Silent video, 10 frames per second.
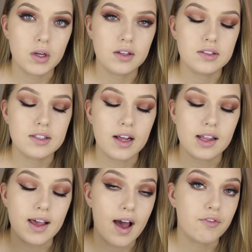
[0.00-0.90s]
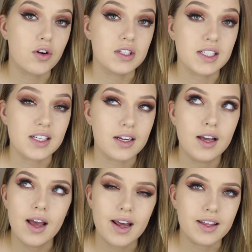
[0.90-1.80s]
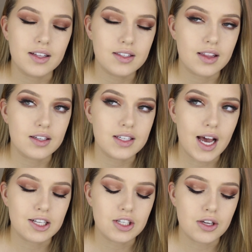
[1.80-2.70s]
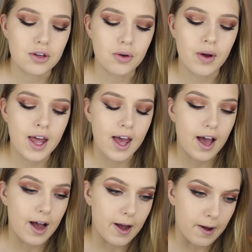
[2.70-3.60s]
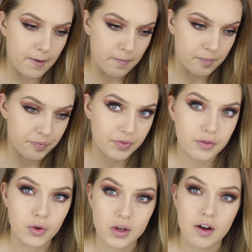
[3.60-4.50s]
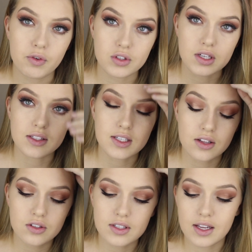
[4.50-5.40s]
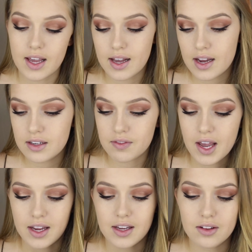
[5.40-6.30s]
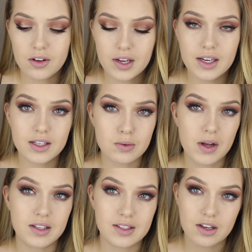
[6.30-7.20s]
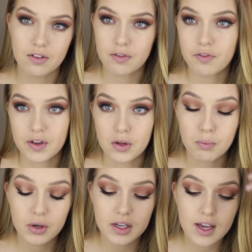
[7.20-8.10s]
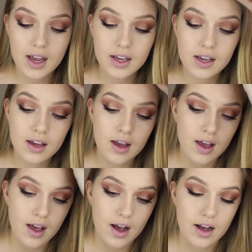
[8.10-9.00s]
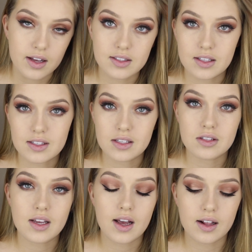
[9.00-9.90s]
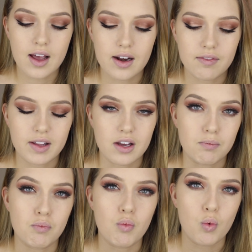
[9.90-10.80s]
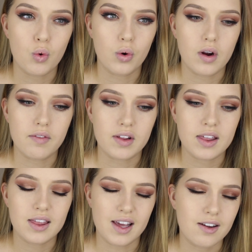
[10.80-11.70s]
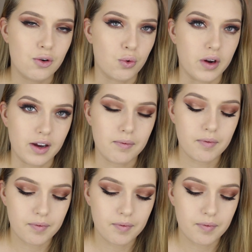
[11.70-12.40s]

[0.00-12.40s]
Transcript: ones like the Kat Von D, I think it's like the Tattoo full coverage concealers, can get kind of cakey looking, as well as it could feel pretty cakey since it's kind of like more of a thick cream.